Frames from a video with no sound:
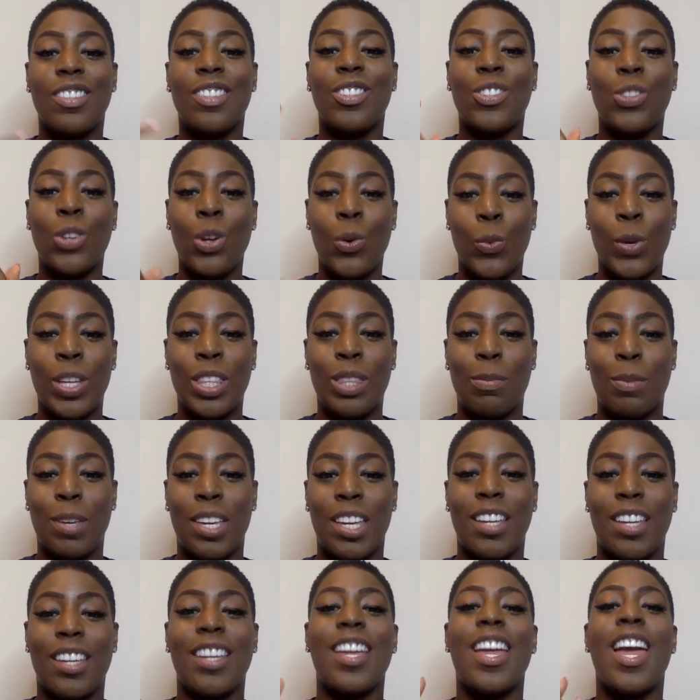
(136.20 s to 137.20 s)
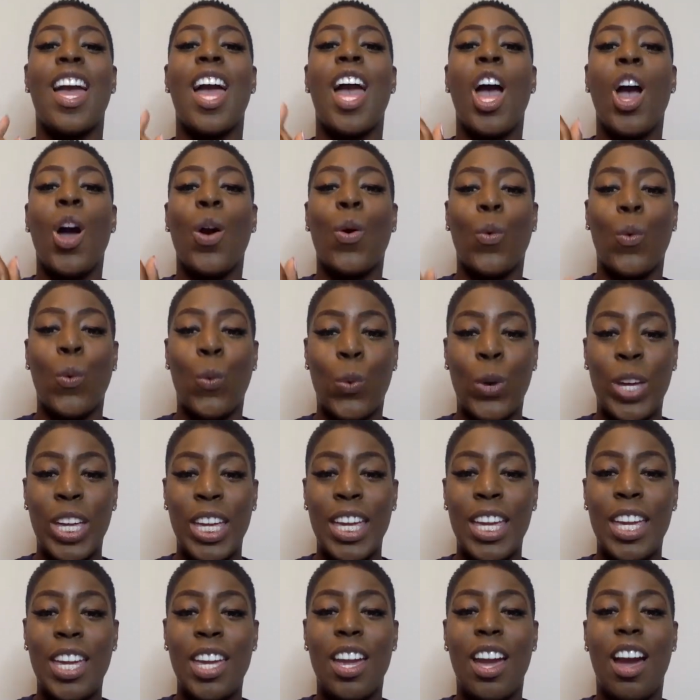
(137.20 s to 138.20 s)
Do it with me.
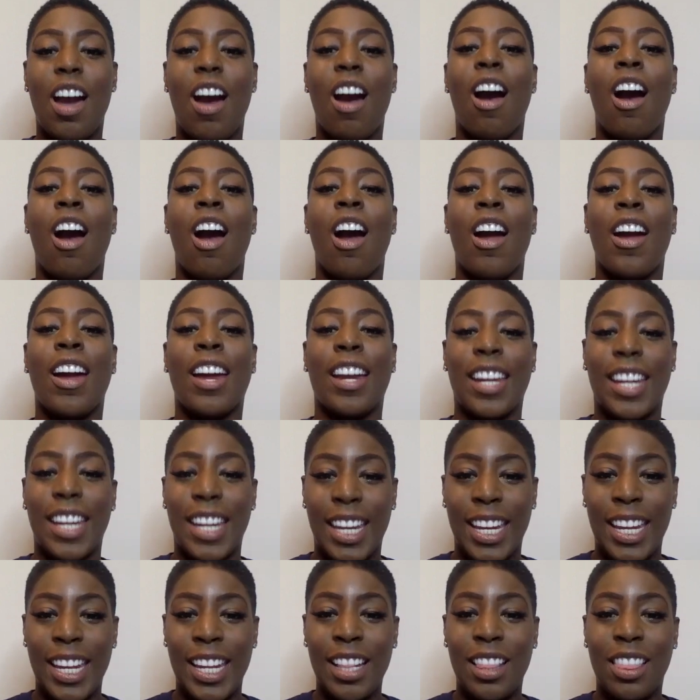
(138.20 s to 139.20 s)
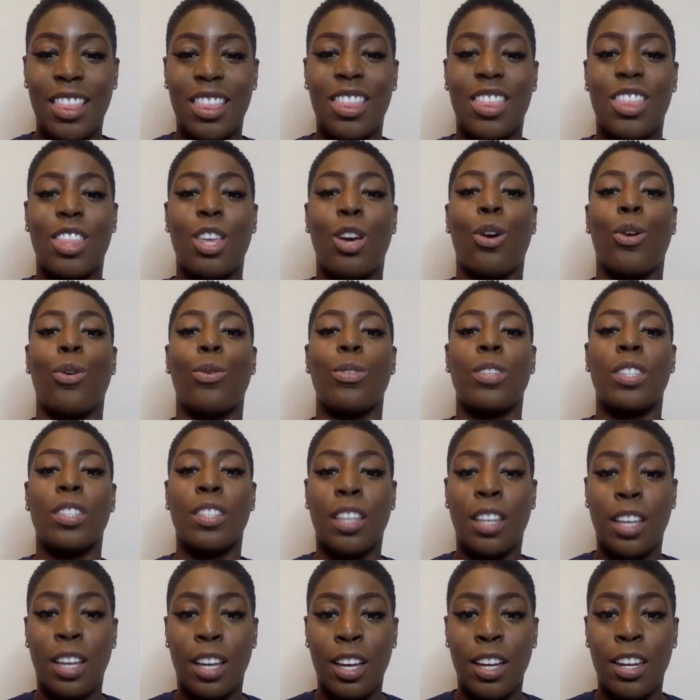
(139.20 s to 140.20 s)
We are Ethos,
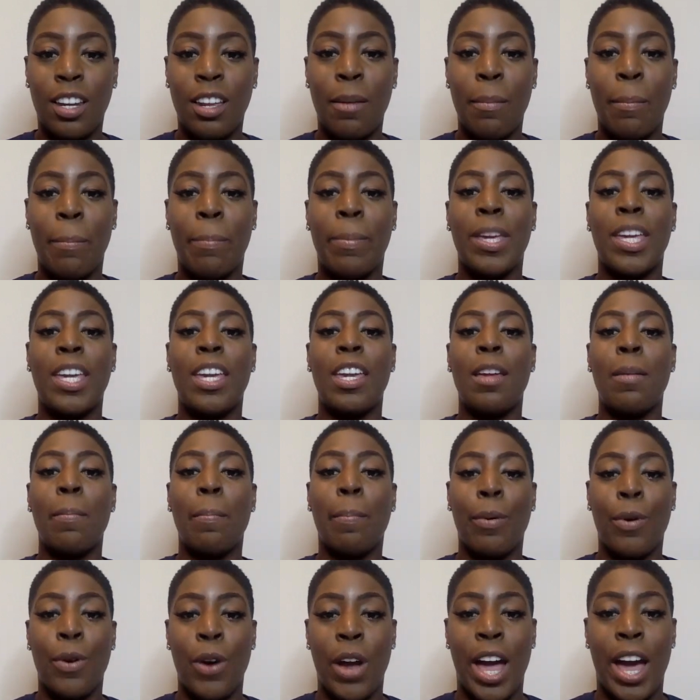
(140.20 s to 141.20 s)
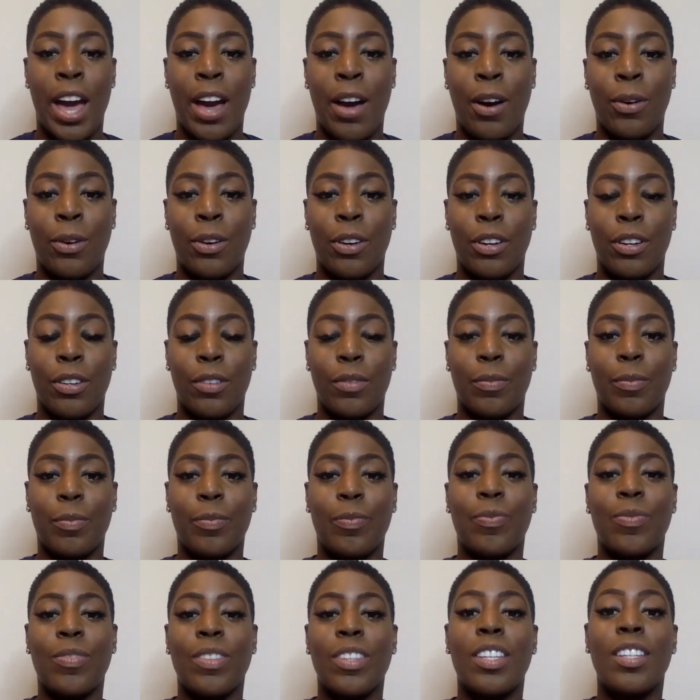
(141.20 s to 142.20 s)
couldn't be prouder.
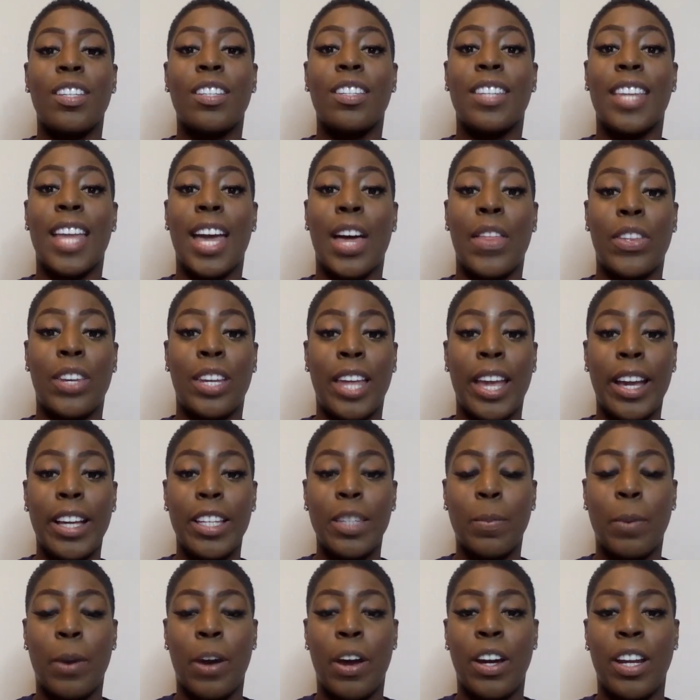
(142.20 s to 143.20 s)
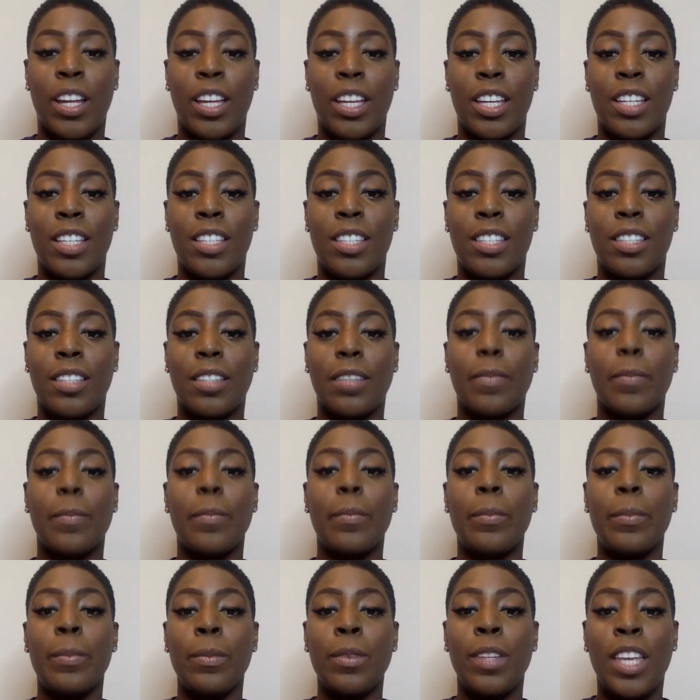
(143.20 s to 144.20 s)
Now the next part is,
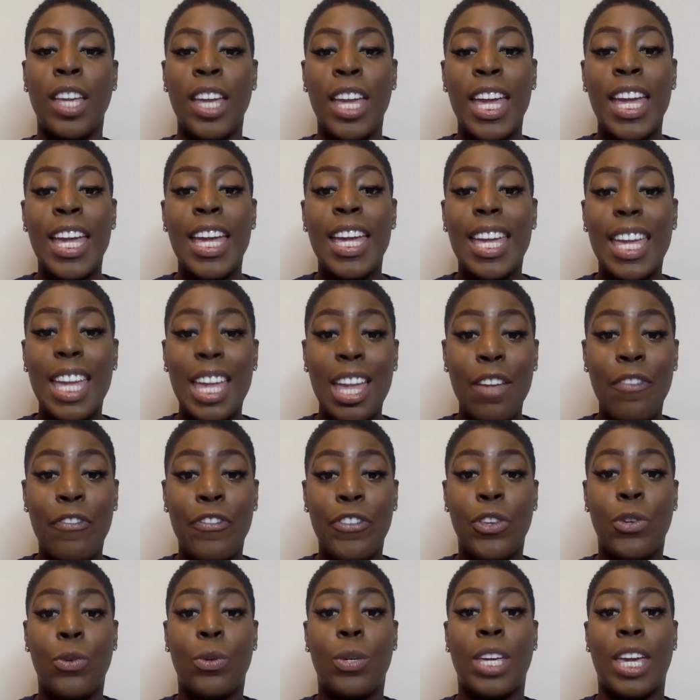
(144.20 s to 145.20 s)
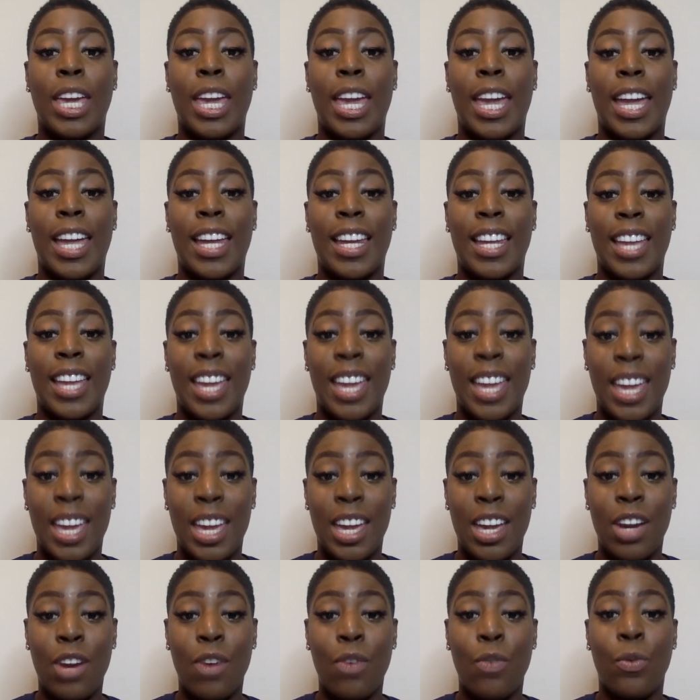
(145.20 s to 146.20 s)
if you can't
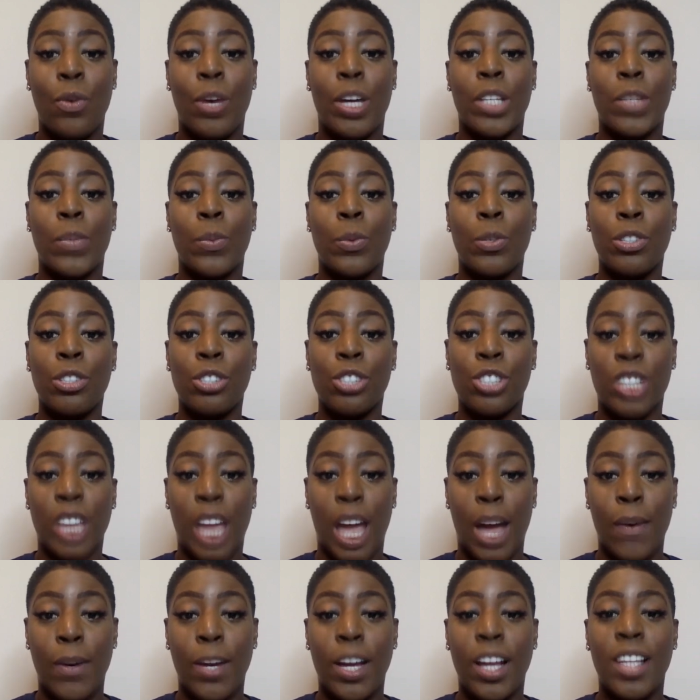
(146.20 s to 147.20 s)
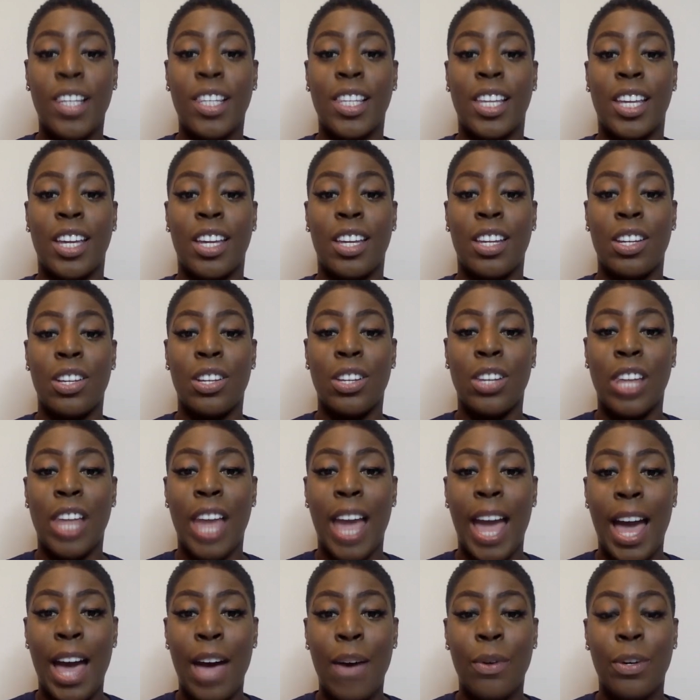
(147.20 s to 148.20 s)
hear us, we'll shout a little
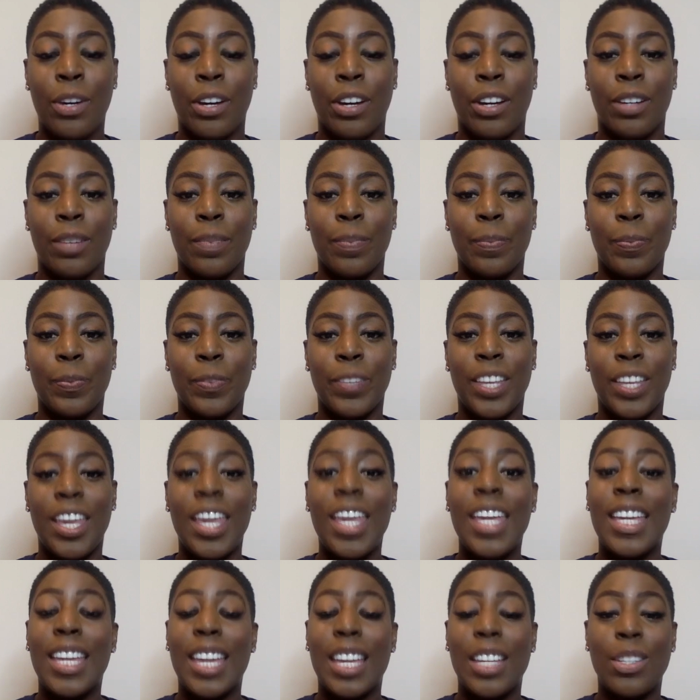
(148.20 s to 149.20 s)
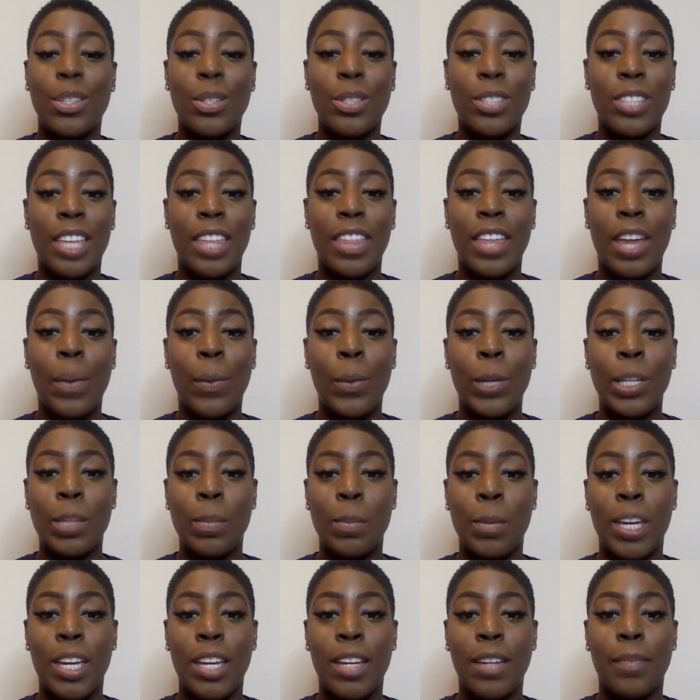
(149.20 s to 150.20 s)
louder. Can you say that with
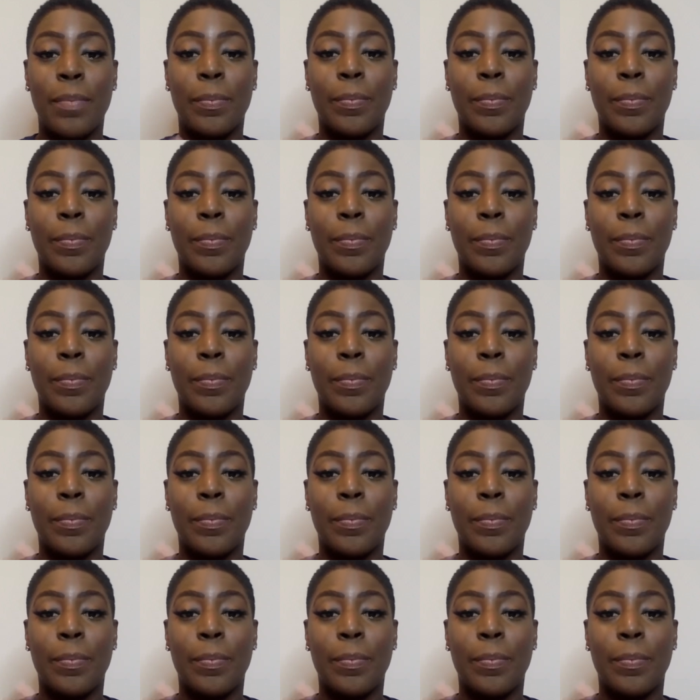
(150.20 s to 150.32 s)
me?